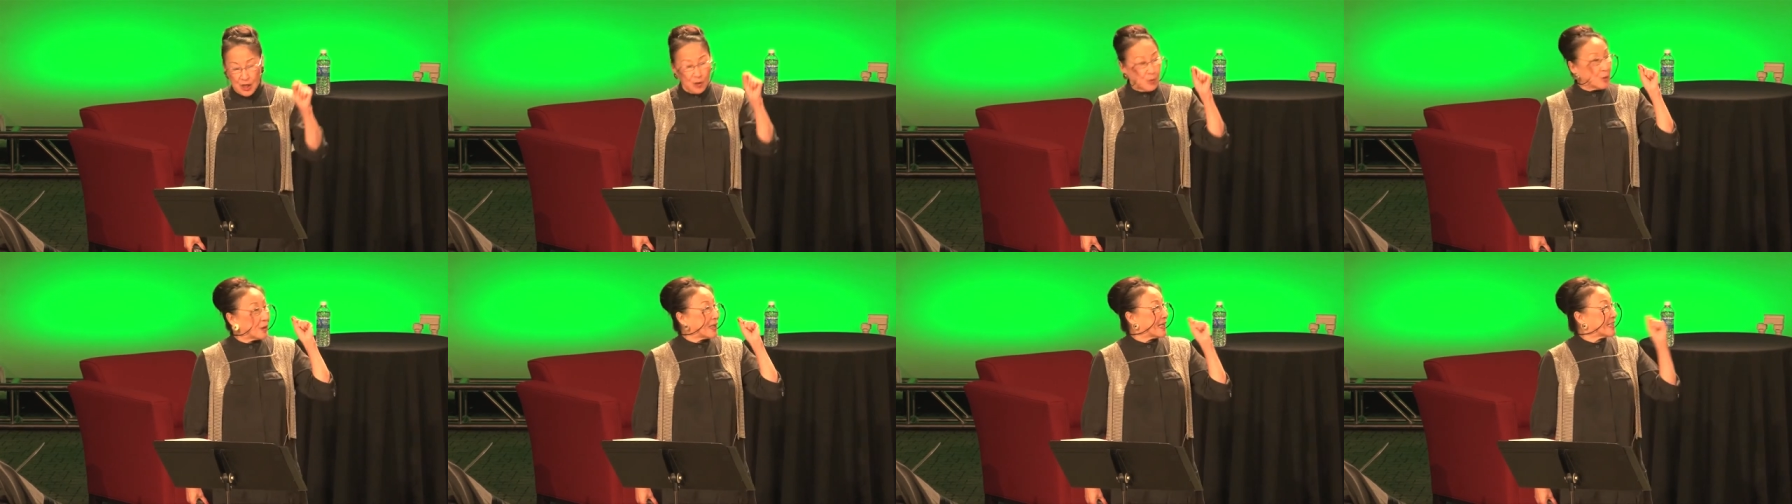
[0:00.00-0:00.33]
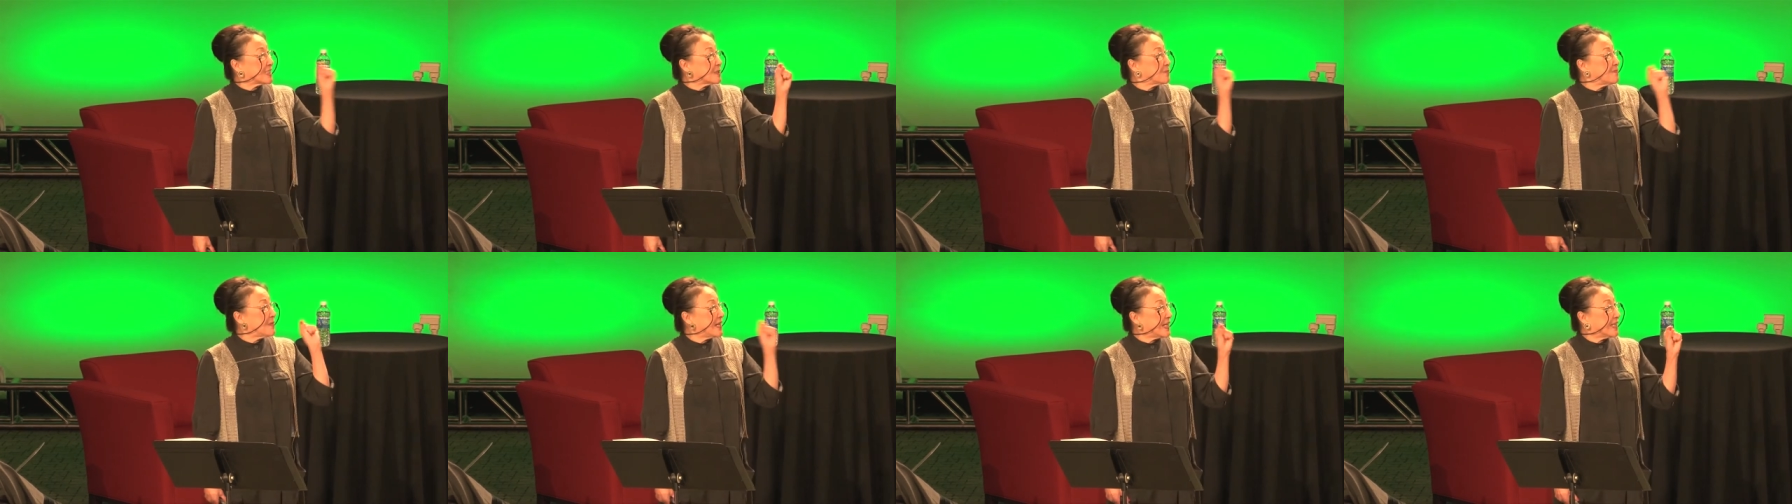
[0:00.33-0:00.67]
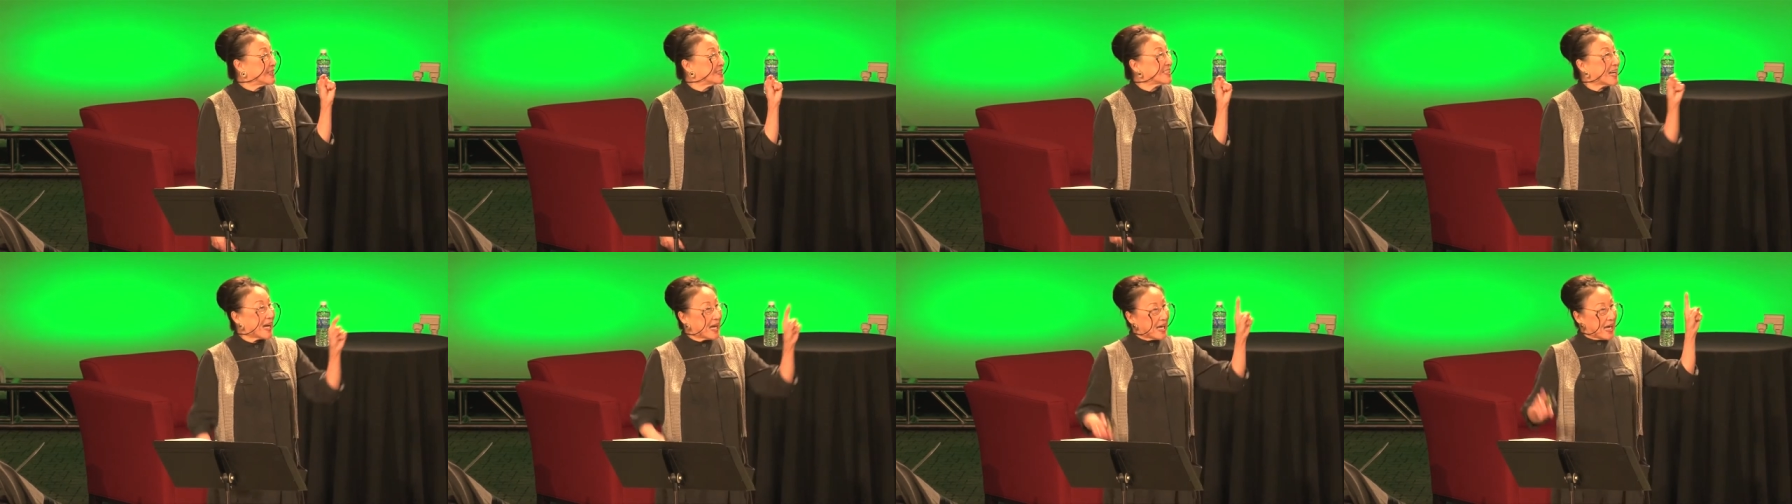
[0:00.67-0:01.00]
were as
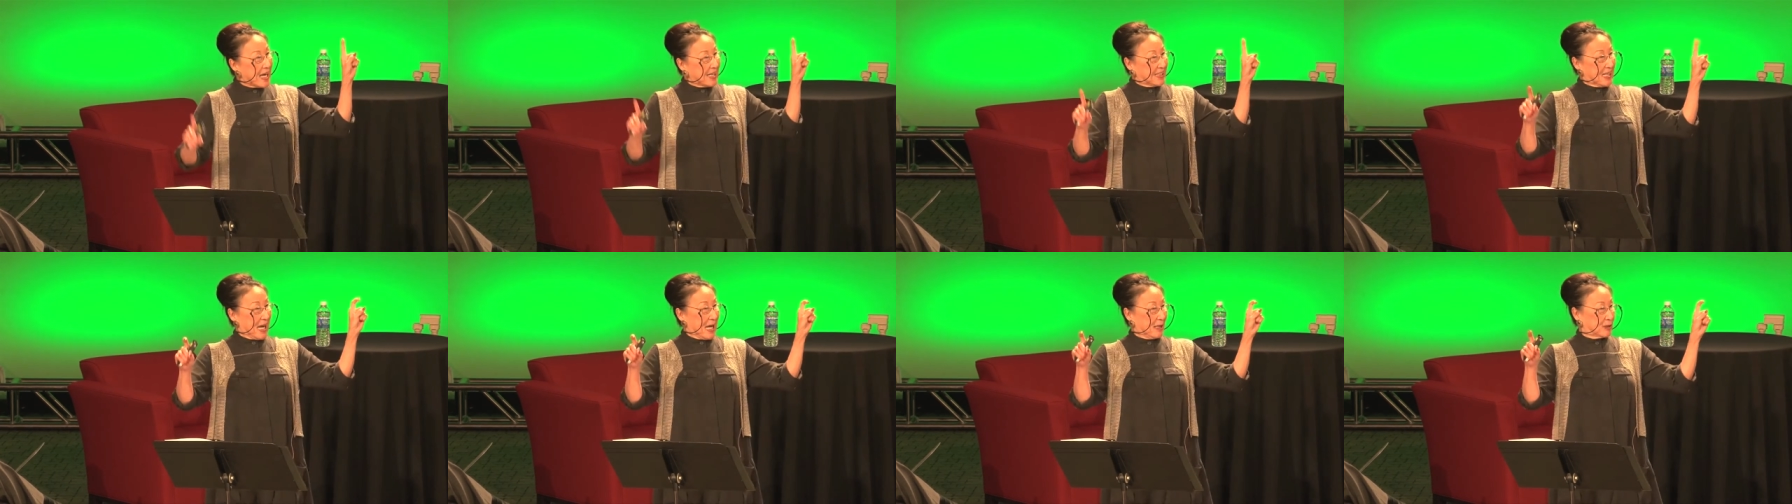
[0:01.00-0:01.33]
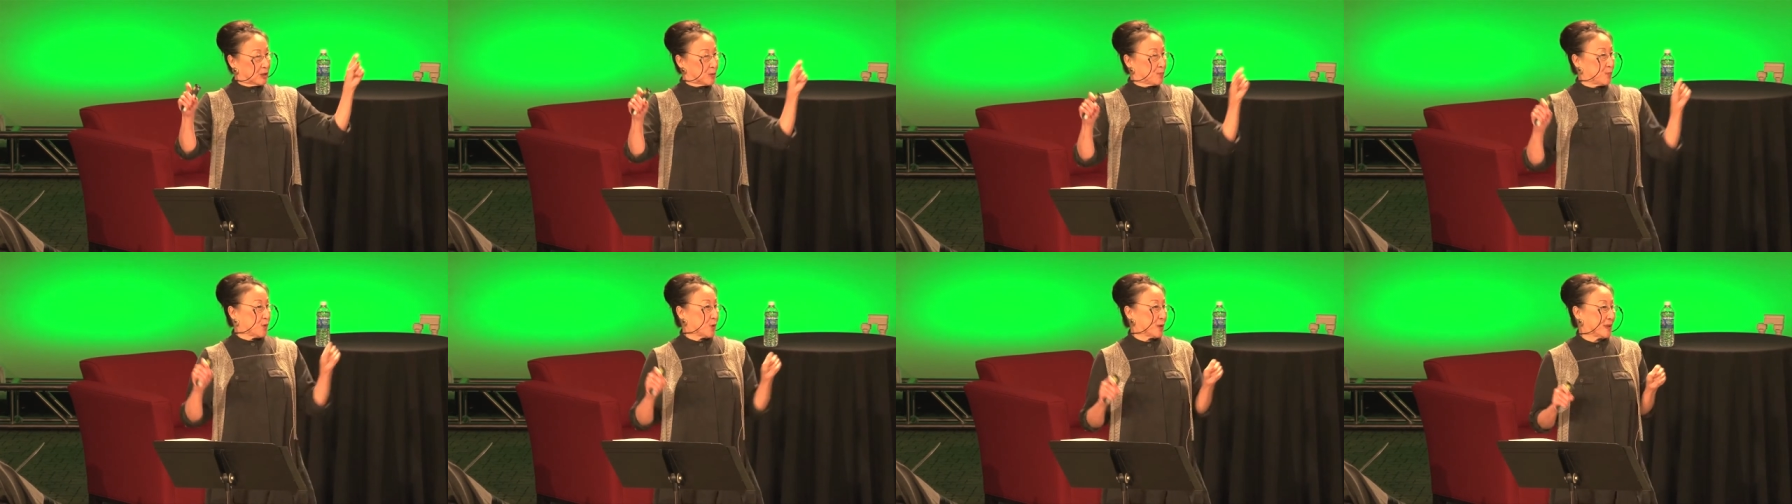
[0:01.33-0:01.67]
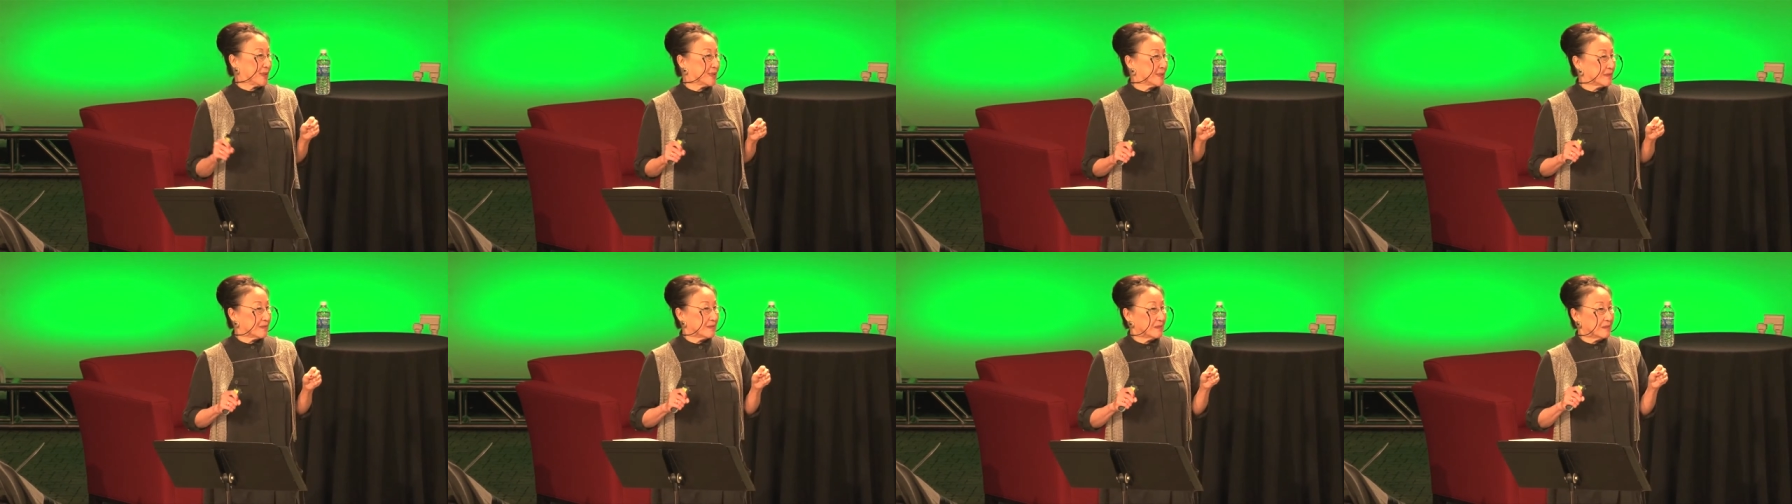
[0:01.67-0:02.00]
maids and
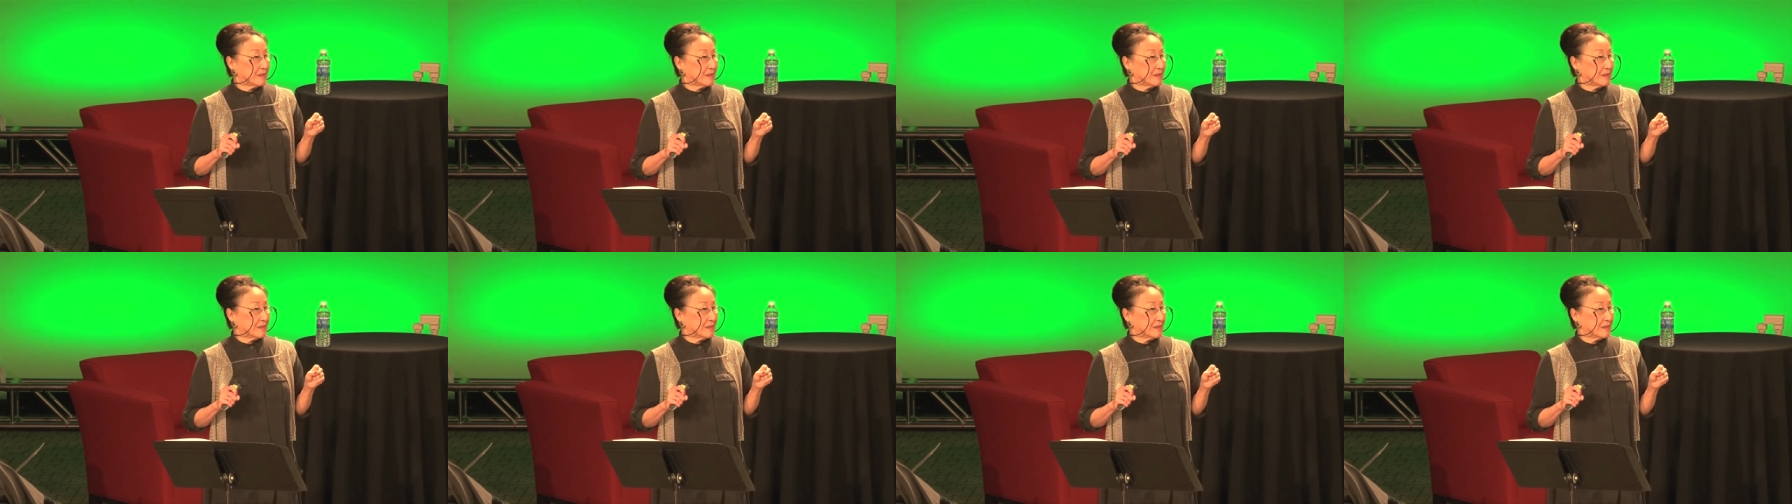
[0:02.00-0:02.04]
houseboys.